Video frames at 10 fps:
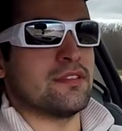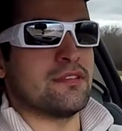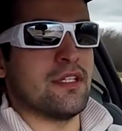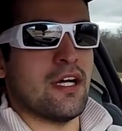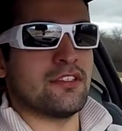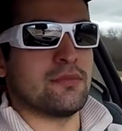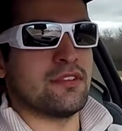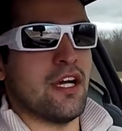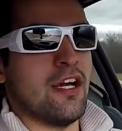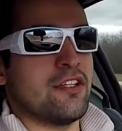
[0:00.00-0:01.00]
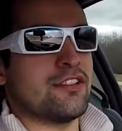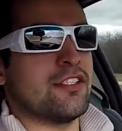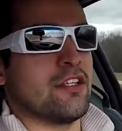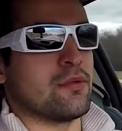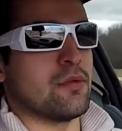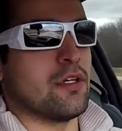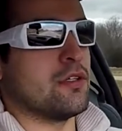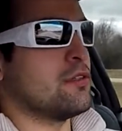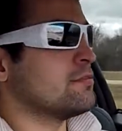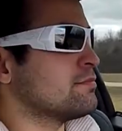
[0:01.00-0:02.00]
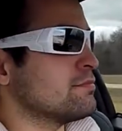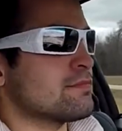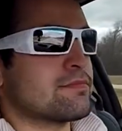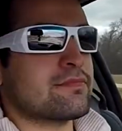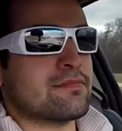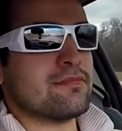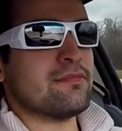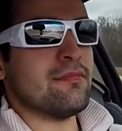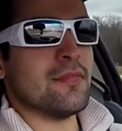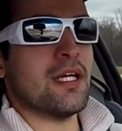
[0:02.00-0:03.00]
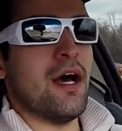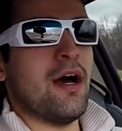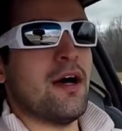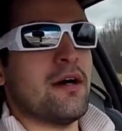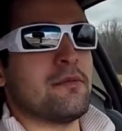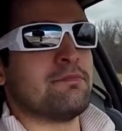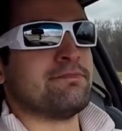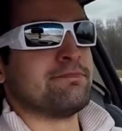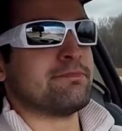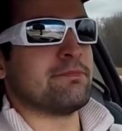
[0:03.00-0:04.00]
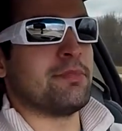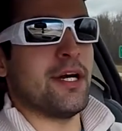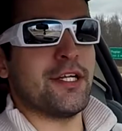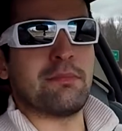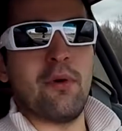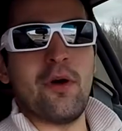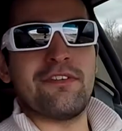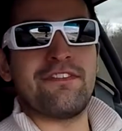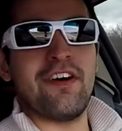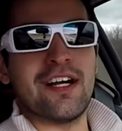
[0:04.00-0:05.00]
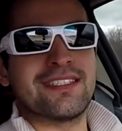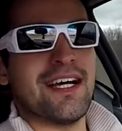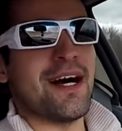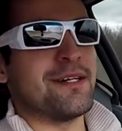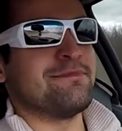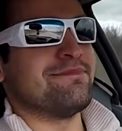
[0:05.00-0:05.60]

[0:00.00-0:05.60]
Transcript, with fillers: Dodge some tire shell on the road. Uh, but your boy fucked up.